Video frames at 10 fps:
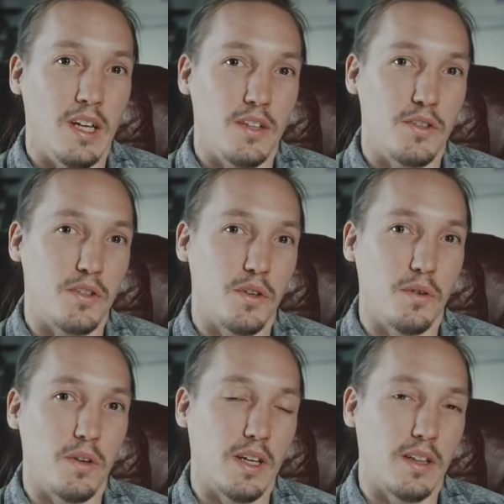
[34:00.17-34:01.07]

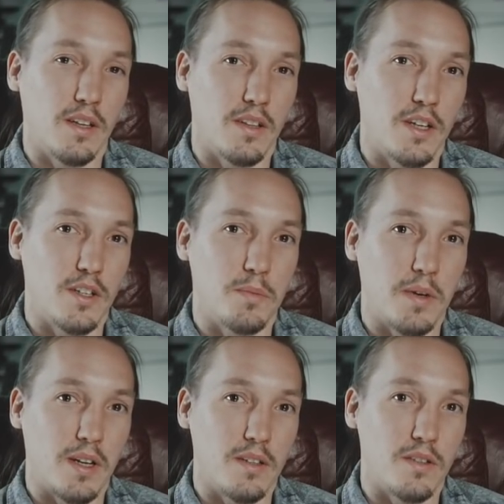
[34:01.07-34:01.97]
so, like the attention
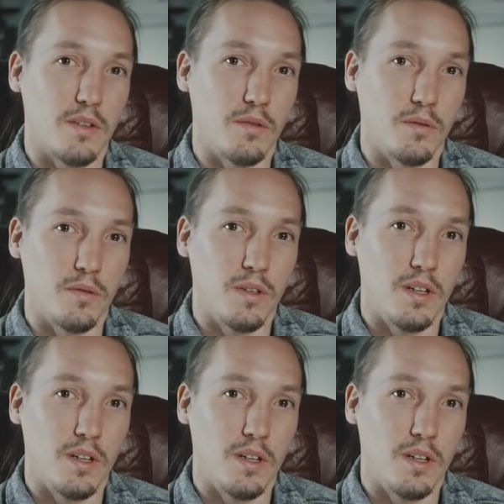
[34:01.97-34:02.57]
span is so